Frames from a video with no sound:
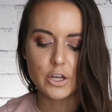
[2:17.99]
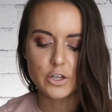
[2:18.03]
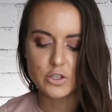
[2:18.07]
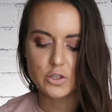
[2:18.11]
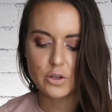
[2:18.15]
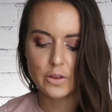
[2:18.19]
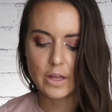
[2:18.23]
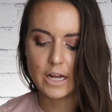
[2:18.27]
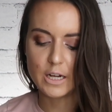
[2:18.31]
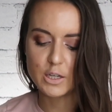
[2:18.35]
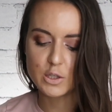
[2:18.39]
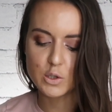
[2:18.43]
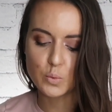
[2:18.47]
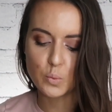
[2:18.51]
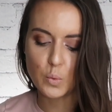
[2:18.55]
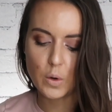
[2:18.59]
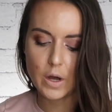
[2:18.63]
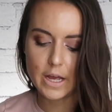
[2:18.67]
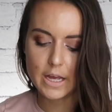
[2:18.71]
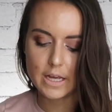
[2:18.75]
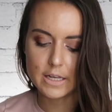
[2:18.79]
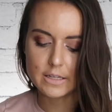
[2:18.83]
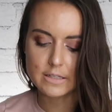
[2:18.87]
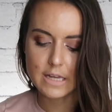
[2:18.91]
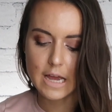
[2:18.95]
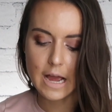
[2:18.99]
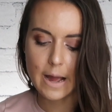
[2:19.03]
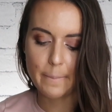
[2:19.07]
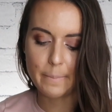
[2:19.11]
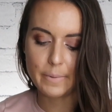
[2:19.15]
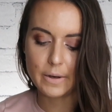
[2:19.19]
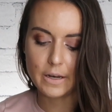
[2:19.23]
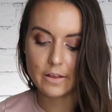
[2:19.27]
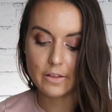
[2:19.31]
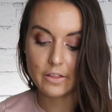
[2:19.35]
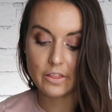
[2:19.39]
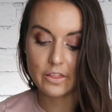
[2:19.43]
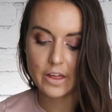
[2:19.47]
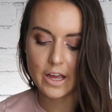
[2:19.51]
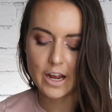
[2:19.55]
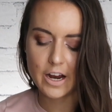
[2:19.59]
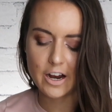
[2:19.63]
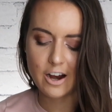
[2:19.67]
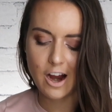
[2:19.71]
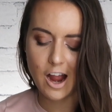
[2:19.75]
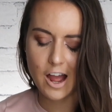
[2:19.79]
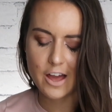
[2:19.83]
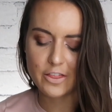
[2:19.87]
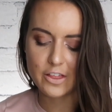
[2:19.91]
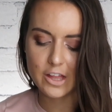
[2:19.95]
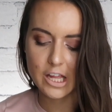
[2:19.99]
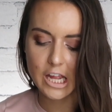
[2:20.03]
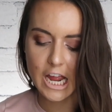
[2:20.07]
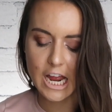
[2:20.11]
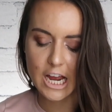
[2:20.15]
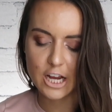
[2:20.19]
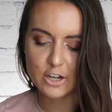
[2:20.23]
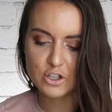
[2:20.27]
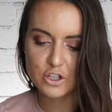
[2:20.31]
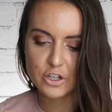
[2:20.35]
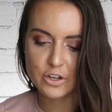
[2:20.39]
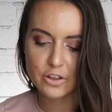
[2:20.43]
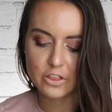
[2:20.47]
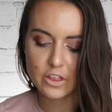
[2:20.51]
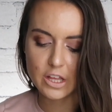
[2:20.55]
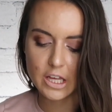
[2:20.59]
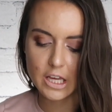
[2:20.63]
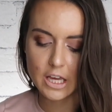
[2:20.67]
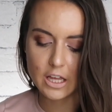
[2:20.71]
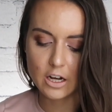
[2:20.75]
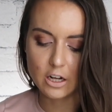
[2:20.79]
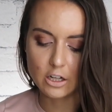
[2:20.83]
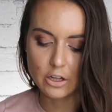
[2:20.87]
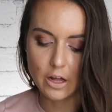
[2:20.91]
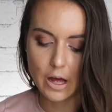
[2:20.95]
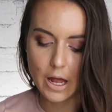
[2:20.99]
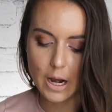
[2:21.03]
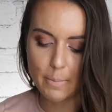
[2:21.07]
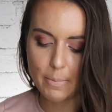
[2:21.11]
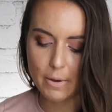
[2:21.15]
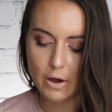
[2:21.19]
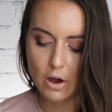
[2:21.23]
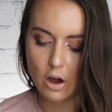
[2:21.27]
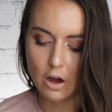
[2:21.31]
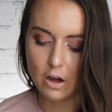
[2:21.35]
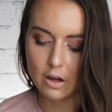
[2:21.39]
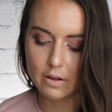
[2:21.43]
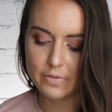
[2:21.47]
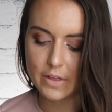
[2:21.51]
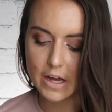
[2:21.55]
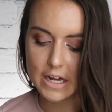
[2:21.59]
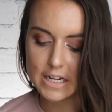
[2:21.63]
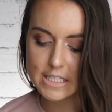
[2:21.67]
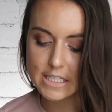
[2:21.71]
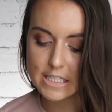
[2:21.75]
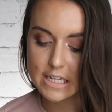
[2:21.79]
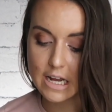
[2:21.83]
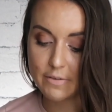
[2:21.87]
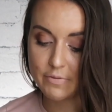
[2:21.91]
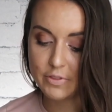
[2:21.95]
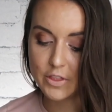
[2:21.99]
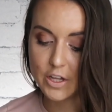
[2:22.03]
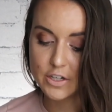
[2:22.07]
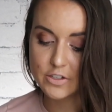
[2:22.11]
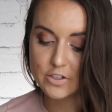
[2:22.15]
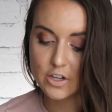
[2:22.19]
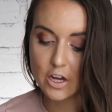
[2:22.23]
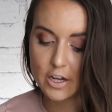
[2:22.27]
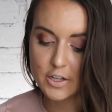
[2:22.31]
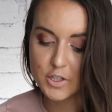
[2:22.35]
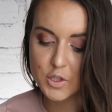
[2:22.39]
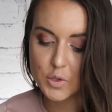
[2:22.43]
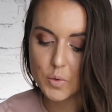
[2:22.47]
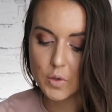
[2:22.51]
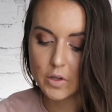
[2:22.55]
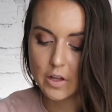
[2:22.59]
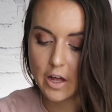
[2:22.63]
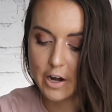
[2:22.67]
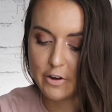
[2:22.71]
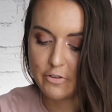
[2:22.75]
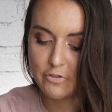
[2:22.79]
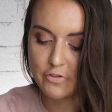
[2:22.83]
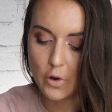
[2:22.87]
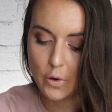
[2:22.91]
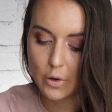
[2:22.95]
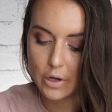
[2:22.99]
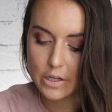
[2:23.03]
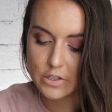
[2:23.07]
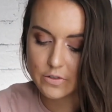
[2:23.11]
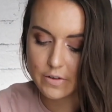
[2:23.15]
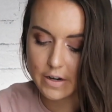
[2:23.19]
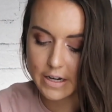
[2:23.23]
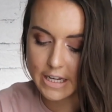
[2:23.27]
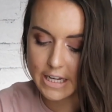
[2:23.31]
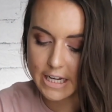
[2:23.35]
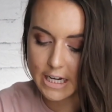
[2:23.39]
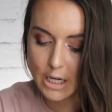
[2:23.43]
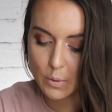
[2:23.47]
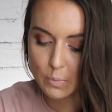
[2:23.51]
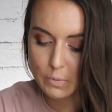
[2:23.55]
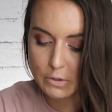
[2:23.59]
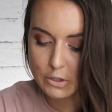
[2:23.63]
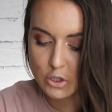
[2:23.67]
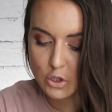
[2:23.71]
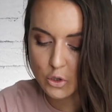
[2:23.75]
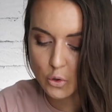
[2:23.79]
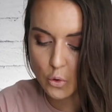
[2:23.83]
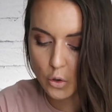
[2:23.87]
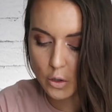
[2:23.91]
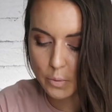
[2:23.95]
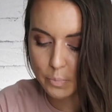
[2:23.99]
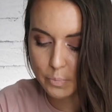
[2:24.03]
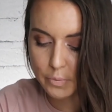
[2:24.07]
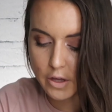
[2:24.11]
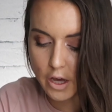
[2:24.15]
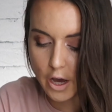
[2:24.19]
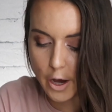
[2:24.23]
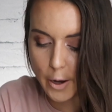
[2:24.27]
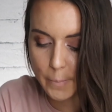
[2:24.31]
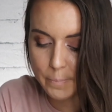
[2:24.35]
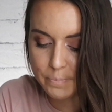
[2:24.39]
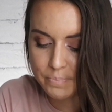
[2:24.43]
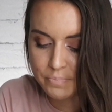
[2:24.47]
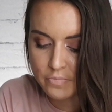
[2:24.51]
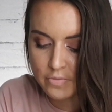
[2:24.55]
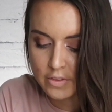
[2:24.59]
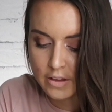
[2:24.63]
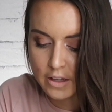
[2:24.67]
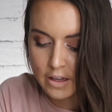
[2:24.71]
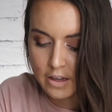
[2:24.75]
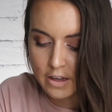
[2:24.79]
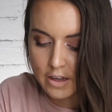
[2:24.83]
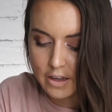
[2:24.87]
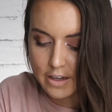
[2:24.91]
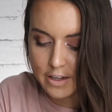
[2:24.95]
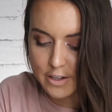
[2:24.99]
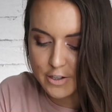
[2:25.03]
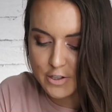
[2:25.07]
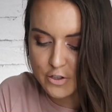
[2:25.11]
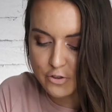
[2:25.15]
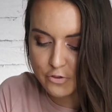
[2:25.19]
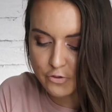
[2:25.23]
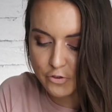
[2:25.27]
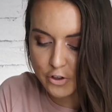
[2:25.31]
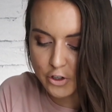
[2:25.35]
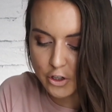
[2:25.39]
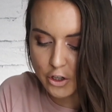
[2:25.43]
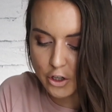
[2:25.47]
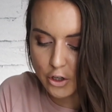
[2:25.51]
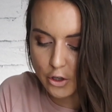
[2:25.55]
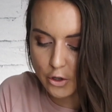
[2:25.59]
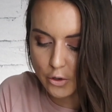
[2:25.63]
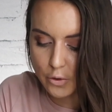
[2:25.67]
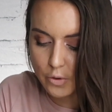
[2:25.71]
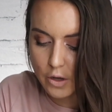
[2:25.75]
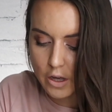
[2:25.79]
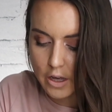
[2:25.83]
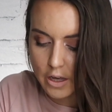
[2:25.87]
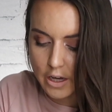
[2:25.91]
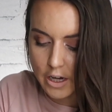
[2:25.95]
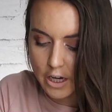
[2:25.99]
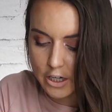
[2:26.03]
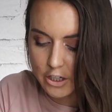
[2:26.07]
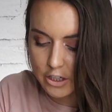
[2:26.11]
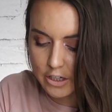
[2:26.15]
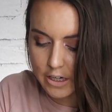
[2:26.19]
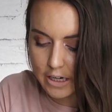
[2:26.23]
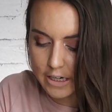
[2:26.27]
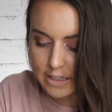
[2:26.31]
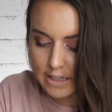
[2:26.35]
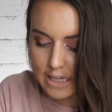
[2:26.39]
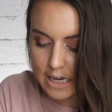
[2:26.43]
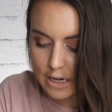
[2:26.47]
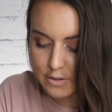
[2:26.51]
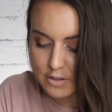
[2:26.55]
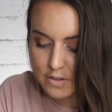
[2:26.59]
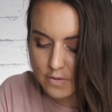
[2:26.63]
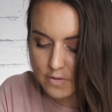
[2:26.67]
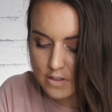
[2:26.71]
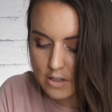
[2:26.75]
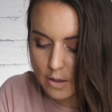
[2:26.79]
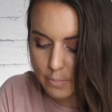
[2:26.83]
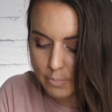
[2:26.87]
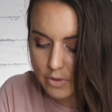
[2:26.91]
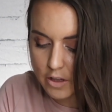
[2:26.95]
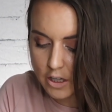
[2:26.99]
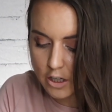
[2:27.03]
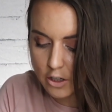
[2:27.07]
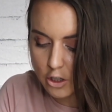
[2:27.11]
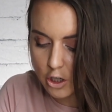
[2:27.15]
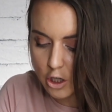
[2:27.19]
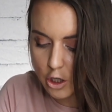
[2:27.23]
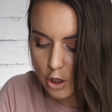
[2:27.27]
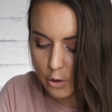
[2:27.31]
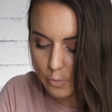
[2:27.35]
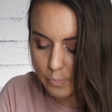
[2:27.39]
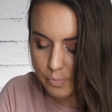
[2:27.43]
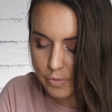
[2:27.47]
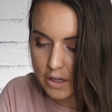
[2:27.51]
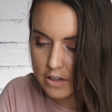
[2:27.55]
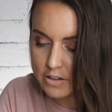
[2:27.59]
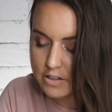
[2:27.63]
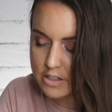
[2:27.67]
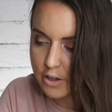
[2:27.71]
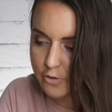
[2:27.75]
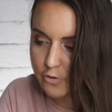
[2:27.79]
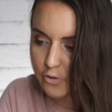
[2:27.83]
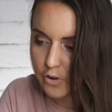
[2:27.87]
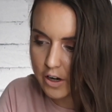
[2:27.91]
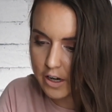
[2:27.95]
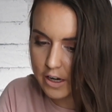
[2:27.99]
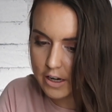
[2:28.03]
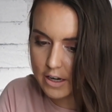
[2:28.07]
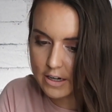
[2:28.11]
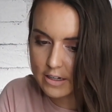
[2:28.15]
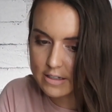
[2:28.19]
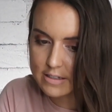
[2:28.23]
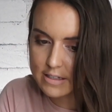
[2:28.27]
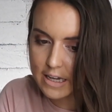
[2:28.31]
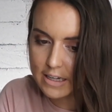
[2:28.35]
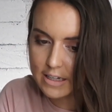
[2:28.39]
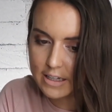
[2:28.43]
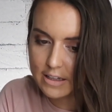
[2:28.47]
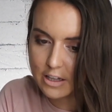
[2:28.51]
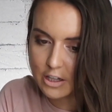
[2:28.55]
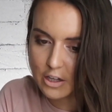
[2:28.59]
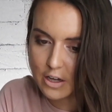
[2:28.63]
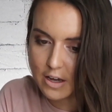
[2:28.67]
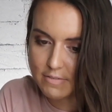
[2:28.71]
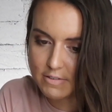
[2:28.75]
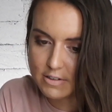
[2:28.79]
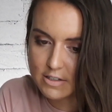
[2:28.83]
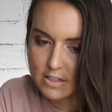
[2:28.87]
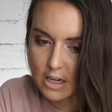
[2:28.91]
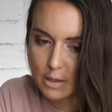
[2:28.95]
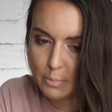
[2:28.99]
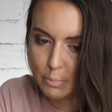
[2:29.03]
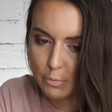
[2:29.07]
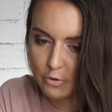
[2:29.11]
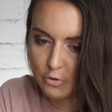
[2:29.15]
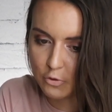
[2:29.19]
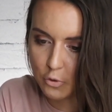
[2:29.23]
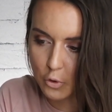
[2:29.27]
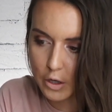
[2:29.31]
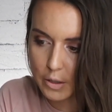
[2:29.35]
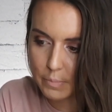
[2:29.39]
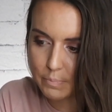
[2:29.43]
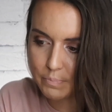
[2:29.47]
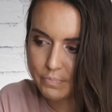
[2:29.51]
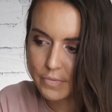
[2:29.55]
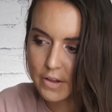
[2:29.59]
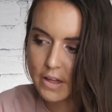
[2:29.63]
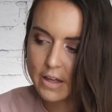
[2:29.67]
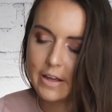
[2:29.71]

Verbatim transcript: So that's what is happening there. I think as you're thinking a lot about all of that stuff, there's also a lot of focus right here where Scorpio is for you in your 9th house of something new and different and exciting that you haven't done before.